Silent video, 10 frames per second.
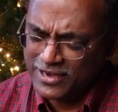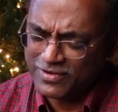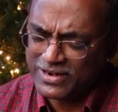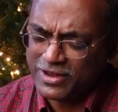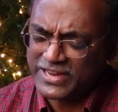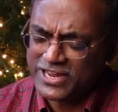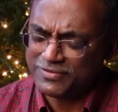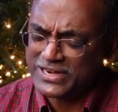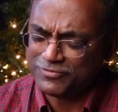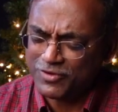Our loving
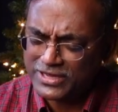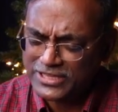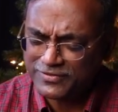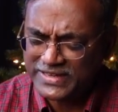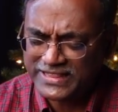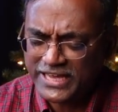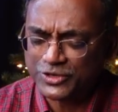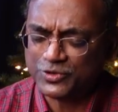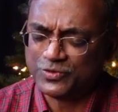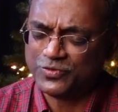Heavenly Father, we
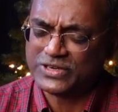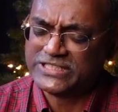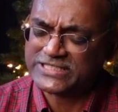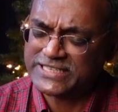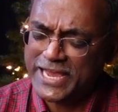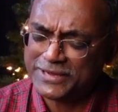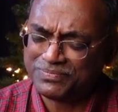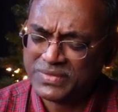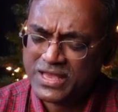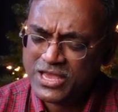thank you for this
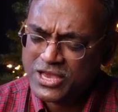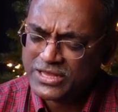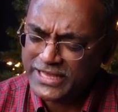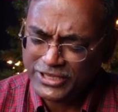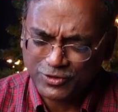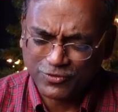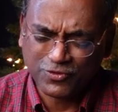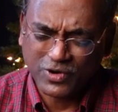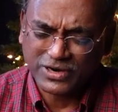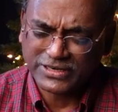time. Thank you
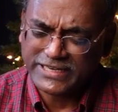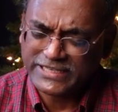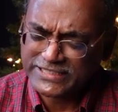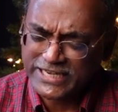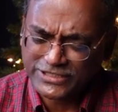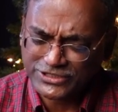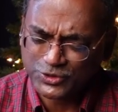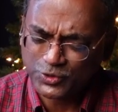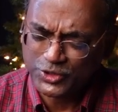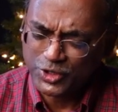for teaching us
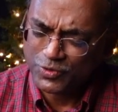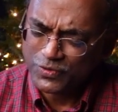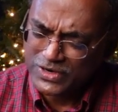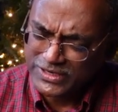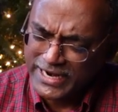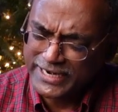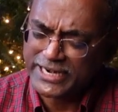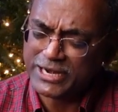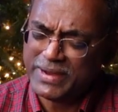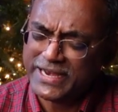through your word and
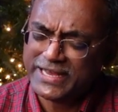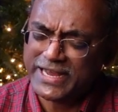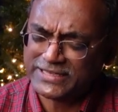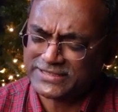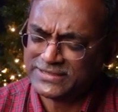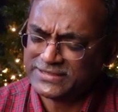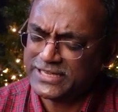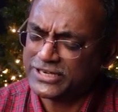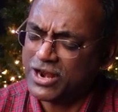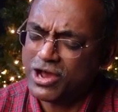reminding us
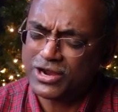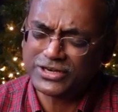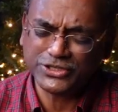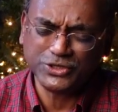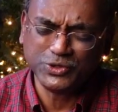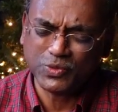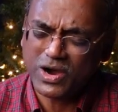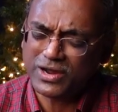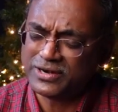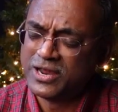that, Lord, you
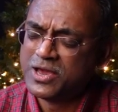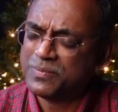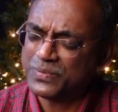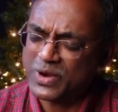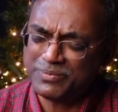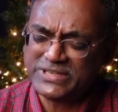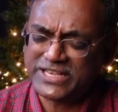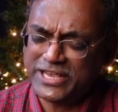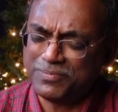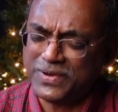are promise
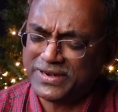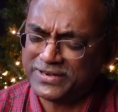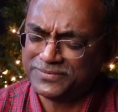keeper.